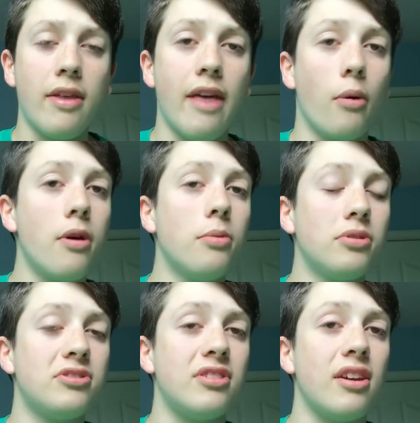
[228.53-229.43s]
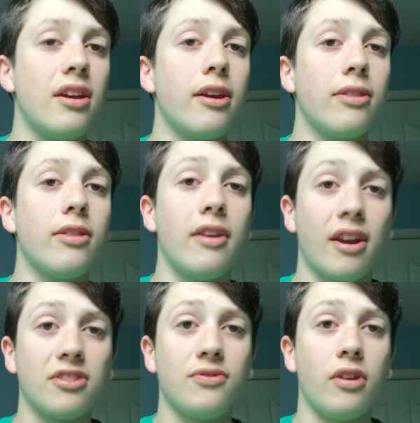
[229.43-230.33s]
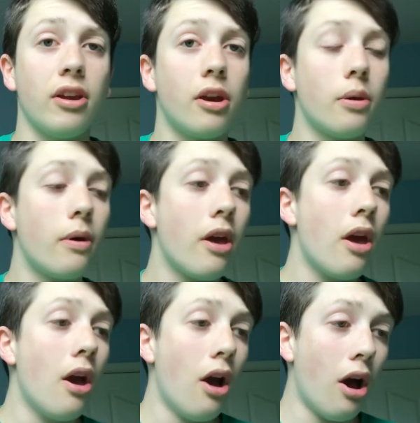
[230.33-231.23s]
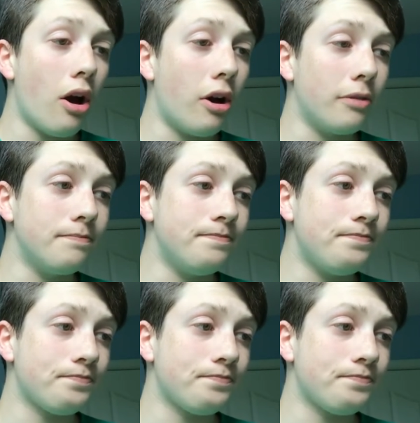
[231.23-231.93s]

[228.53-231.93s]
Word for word: that we will see in the next video. Um,